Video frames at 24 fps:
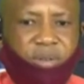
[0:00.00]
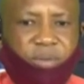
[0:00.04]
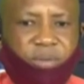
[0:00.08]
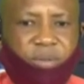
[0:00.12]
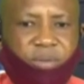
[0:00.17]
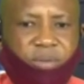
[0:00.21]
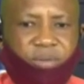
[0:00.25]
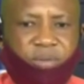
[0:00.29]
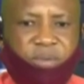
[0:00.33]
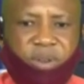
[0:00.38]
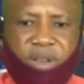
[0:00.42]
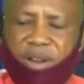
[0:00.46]

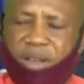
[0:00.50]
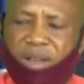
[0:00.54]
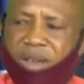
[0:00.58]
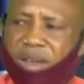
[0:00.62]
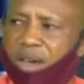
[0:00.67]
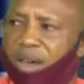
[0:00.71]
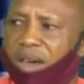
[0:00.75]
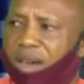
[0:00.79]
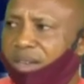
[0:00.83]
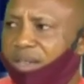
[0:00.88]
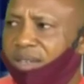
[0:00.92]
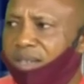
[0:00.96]
very
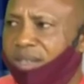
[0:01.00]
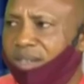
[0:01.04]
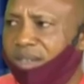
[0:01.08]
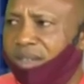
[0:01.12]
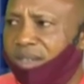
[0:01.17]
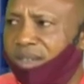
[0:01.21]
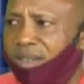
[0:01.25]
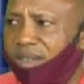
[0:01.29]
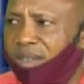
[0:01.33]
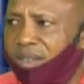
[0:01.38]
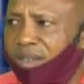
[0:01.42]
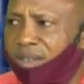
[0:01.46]
hard
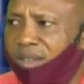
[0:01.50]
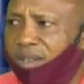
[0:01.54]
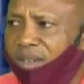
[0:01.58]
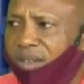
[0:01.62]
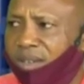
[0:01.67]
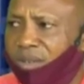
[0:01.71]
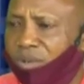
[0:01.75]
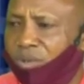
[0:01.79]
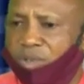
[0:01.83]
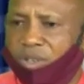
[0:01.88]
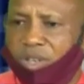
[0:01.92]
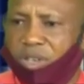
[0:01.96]

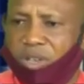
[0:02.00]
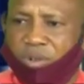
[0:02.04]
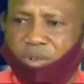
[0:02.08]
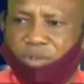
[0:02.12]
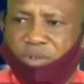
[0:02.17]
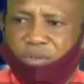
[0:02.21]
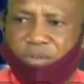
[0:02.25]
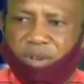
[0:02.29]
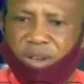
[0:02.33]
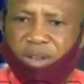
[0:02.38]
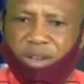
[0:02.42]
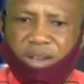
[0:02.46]
to take
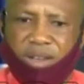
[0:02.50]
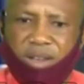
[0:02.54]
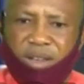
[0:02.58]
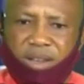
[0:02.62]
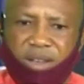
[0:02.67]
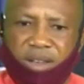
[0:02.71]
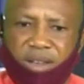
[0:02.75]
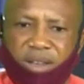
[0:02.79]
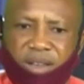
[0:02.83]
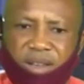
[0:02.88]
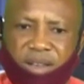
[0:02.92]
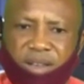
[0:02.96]
over
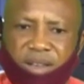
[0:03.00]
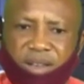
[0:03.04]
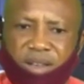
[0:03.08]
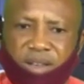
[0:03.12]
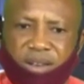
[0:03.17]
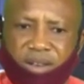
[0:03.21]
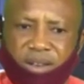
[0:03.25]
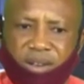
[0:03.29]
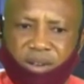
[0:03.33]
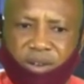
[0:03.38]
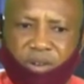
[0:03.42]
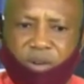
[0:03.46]

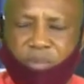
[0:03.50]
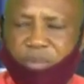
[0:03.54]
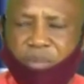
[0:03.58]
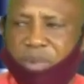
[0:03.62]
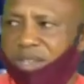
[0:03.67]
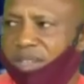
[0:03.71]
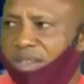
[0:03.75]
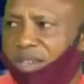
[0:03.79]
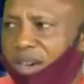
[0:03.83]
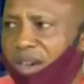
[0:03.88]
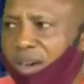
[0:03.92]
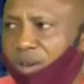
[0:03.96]
the
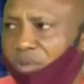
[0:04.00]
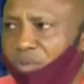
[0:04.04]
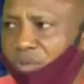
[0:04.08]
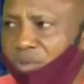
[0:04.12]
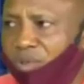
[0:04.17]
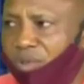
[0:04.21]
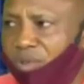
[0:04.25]
government house.